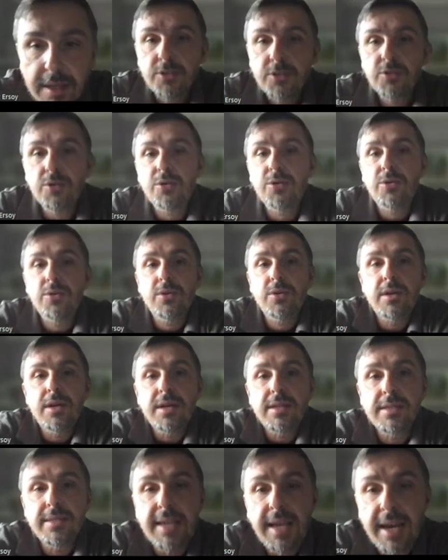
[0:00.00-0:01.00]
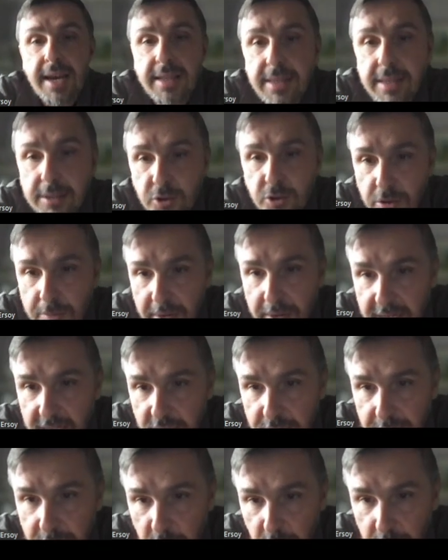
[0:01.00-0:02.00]
So then Q
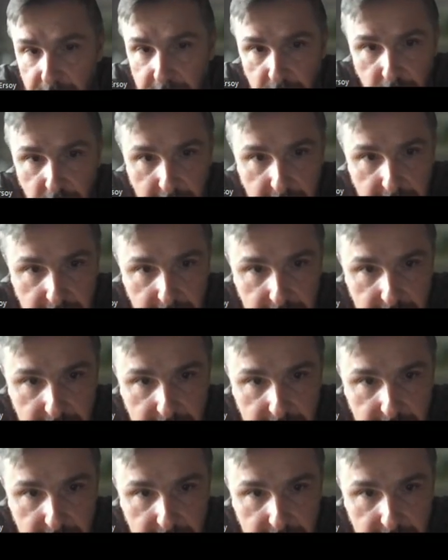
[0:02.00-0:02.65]
minus 1 over 2 is